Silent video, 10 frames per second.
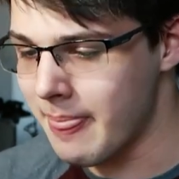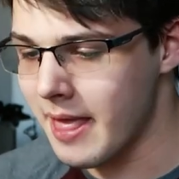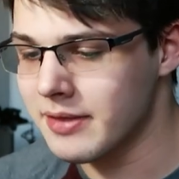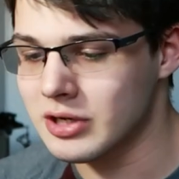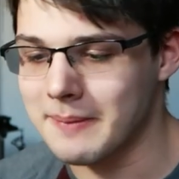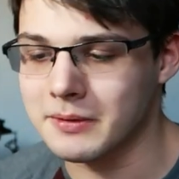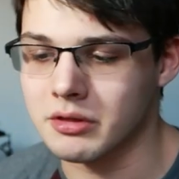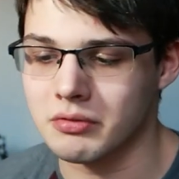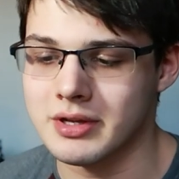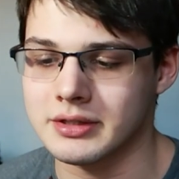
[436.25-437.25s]
And then chapter
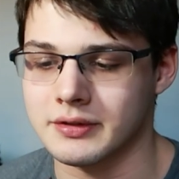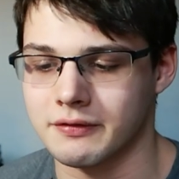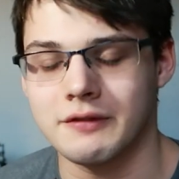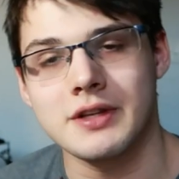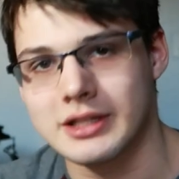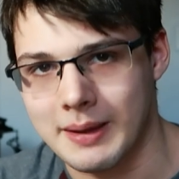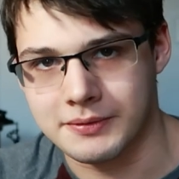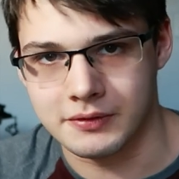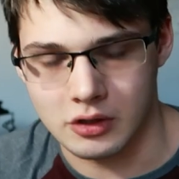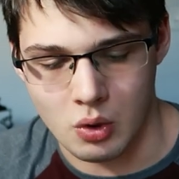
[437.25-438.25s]
three is 50
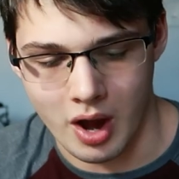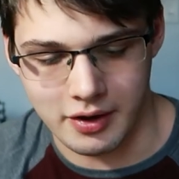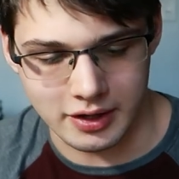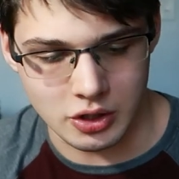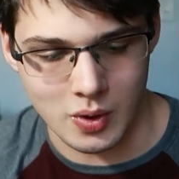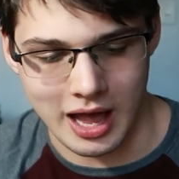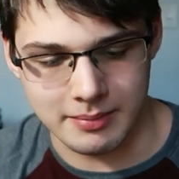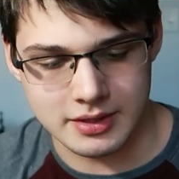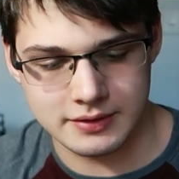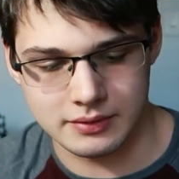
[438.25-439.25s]
steps for acquiring new
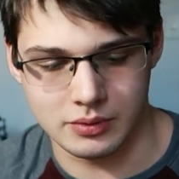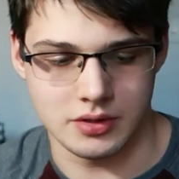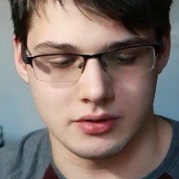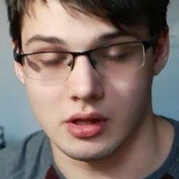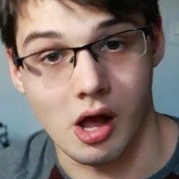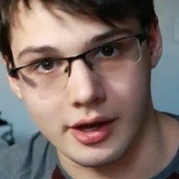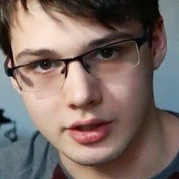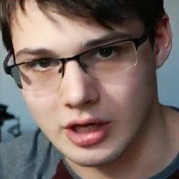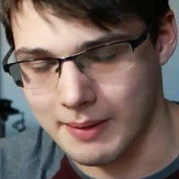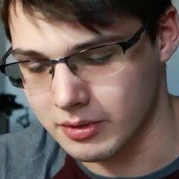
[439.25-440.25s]
habits, which is the
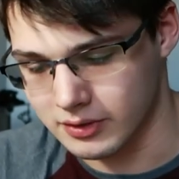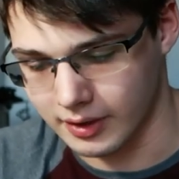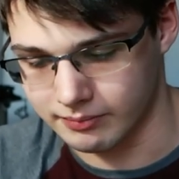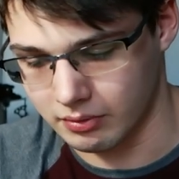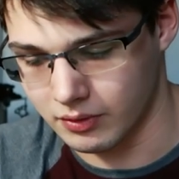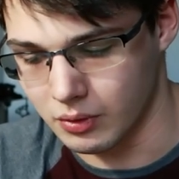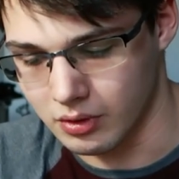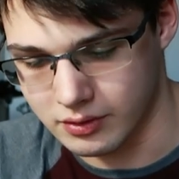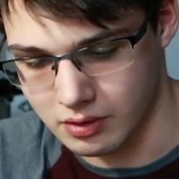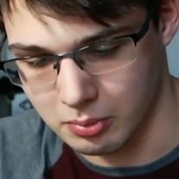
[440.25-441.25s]
longest chapter. It's like two
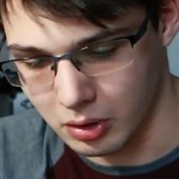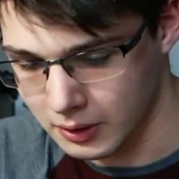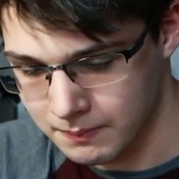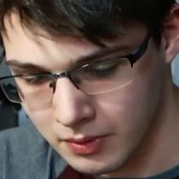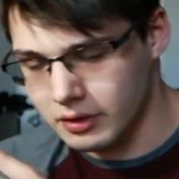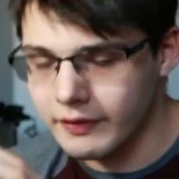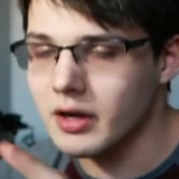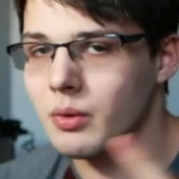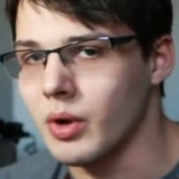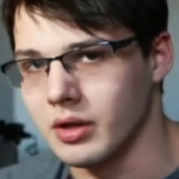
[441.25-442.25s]
thirds of the book. They're
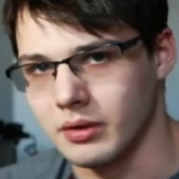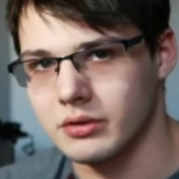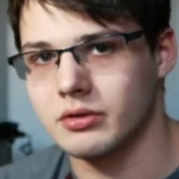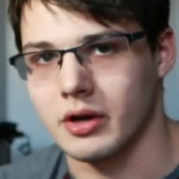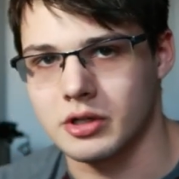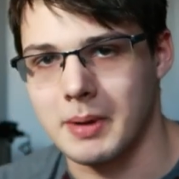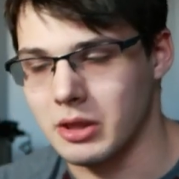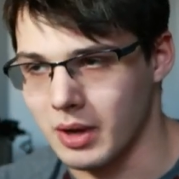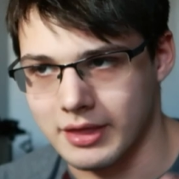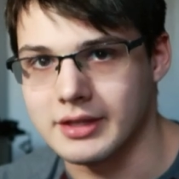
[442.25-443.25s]
very well structured, by
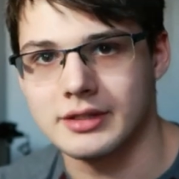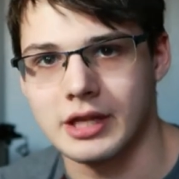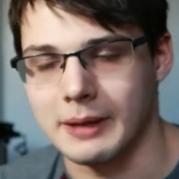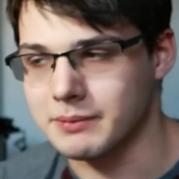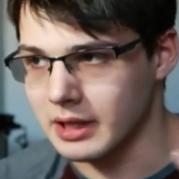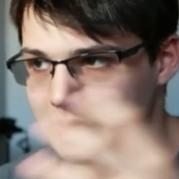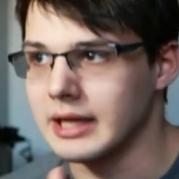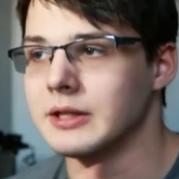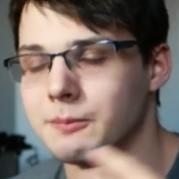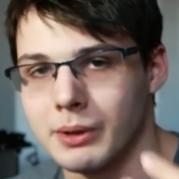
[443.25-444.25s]
the way, these tips. They
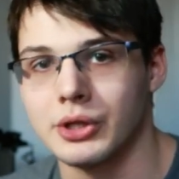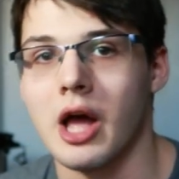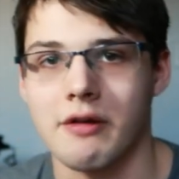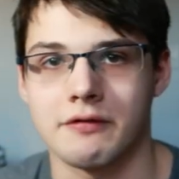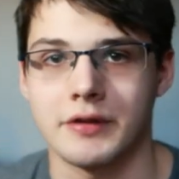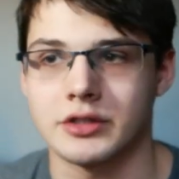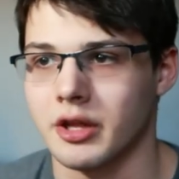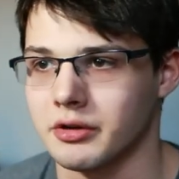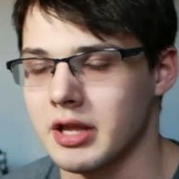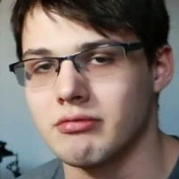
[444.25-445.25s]
each build off of each
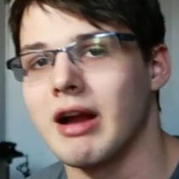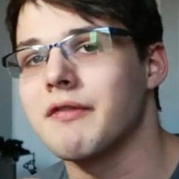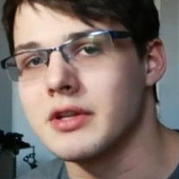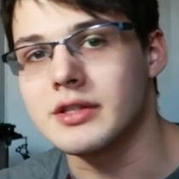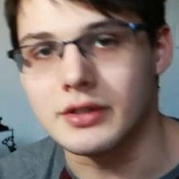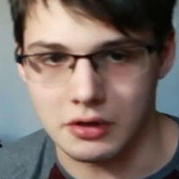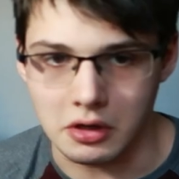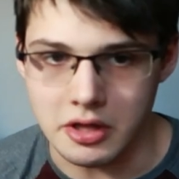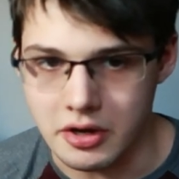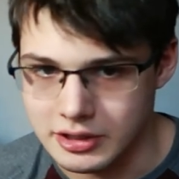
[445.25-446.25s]
other. He references
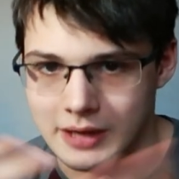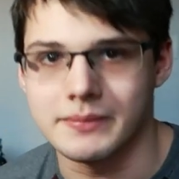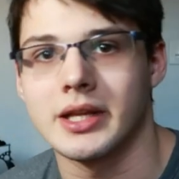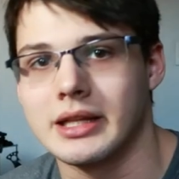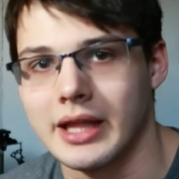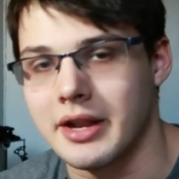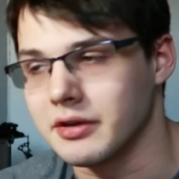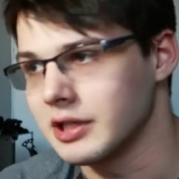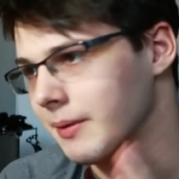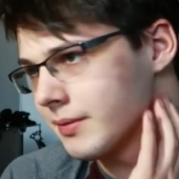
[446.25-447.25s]
earlier tips in
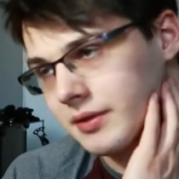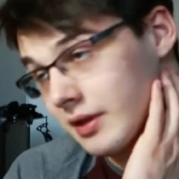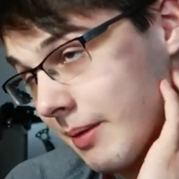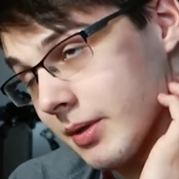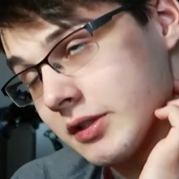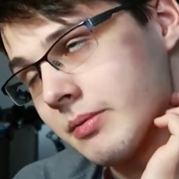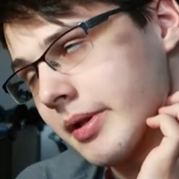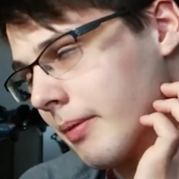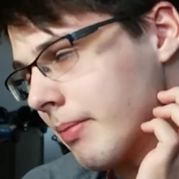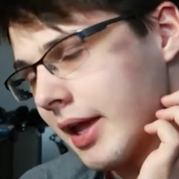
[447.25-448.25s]
later tips. That must have
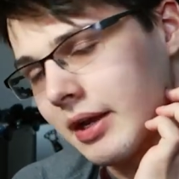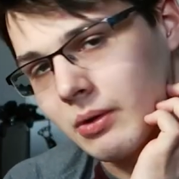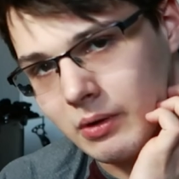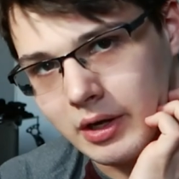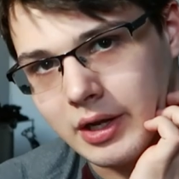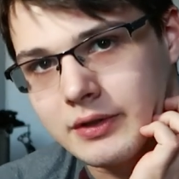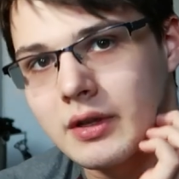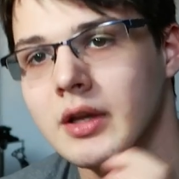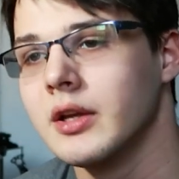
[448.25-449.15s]
been a pain to organize.